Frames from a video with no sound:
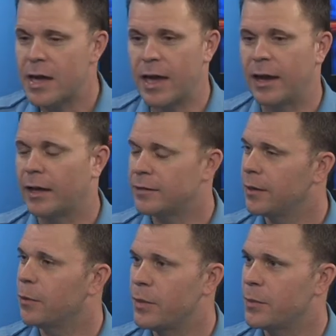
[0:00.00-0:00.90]
And I
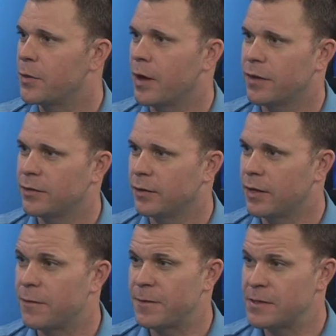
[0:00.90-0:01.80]
tell people constantly,
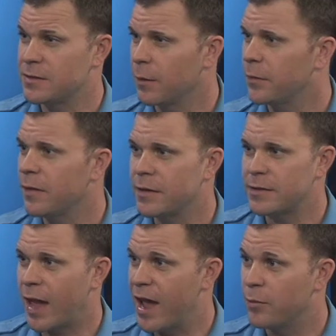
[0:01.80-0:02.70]
if it's something that's
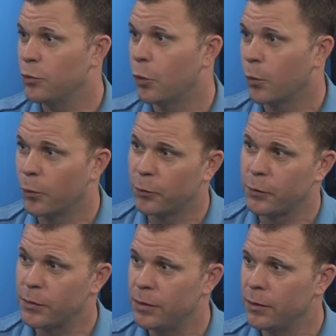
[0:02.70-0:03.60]
abnormal for
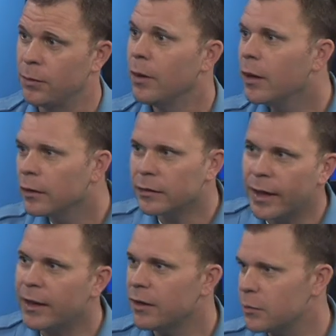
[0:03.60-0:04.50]
you,
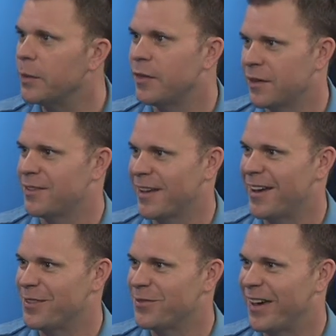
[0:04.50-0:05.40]
let us be the
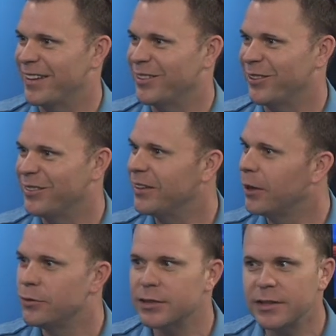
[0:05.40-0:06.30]
deciding factor. You
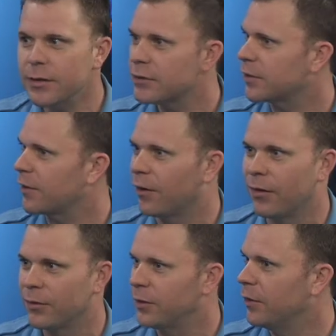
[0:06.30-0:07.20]
know, just give us a
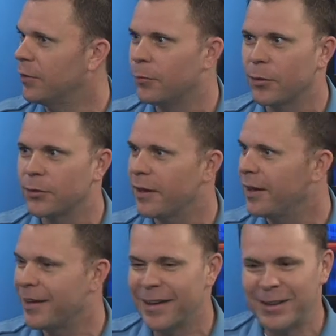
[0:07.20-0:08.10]
call. You know, it won't
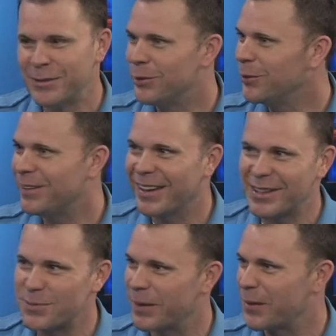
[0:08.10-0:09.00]
take 2
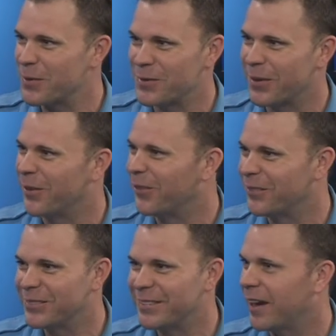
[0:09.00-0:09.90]
seconds. Pick up the phone,
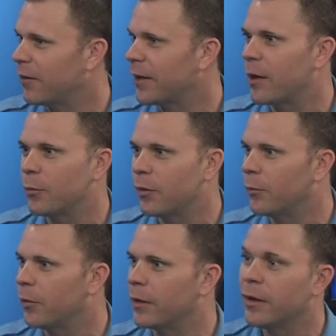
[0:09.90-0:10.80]
dial
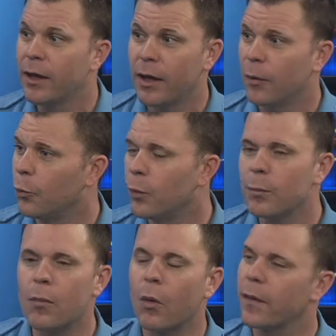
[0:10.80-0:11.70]
911. We're
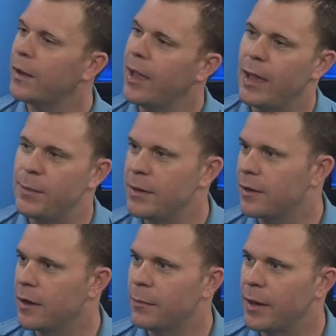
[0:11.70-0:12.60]
more than happy to
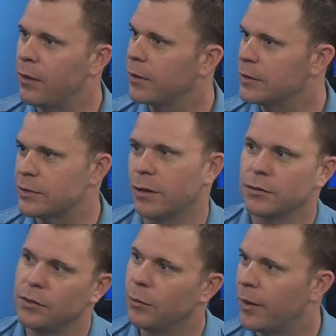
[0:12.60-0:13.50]
come out and talk
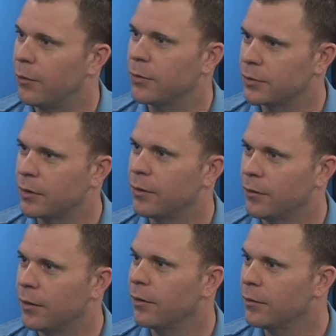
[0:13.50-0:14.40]
to you about what's
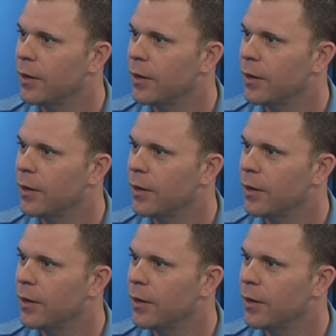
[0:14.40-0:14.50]
going on.